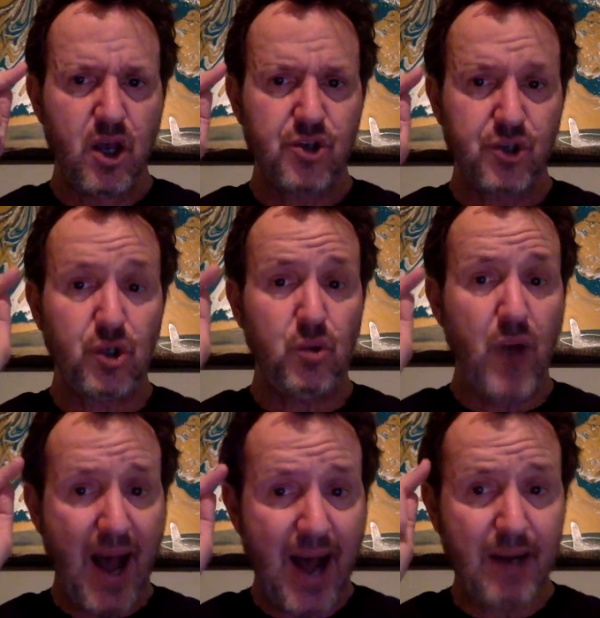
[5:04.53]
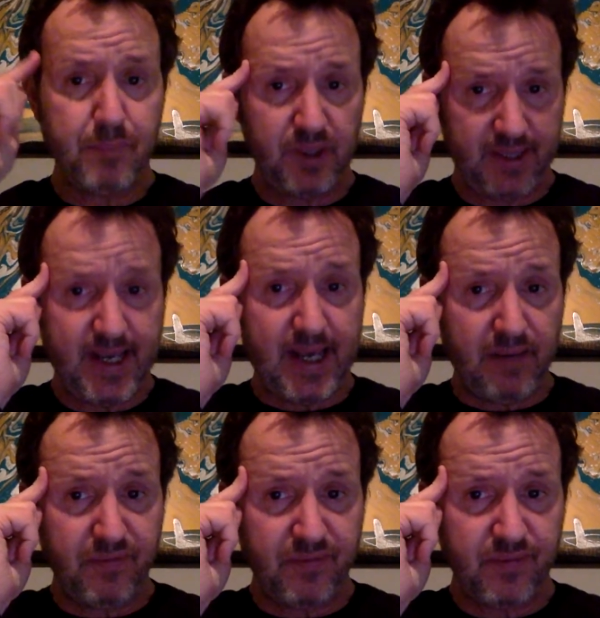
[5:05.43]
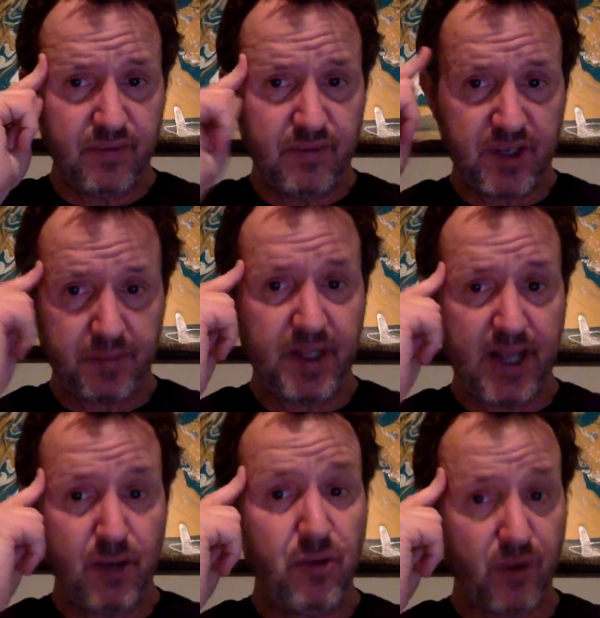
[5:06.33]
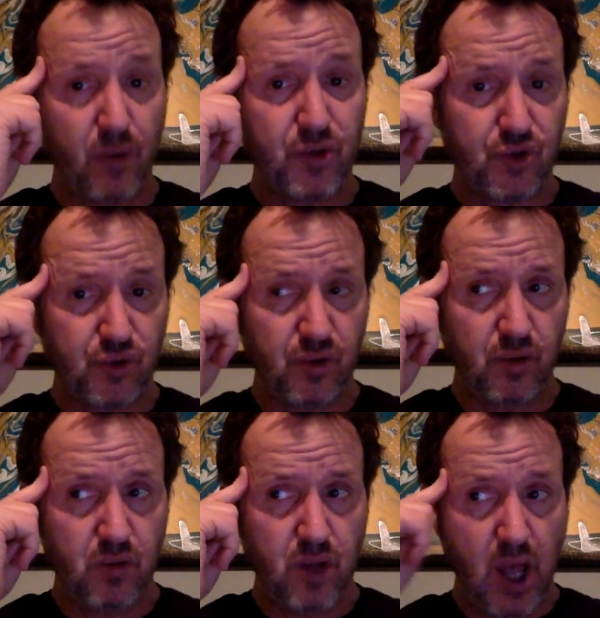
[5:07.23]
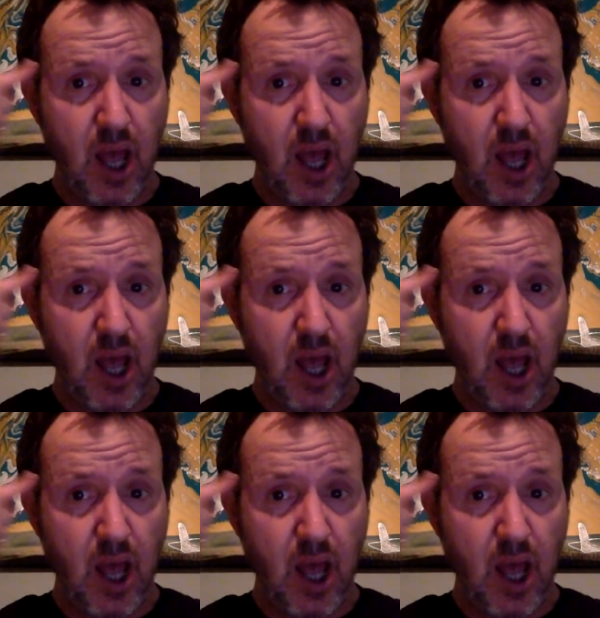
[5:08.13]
So you had a belief, something that you thought was true,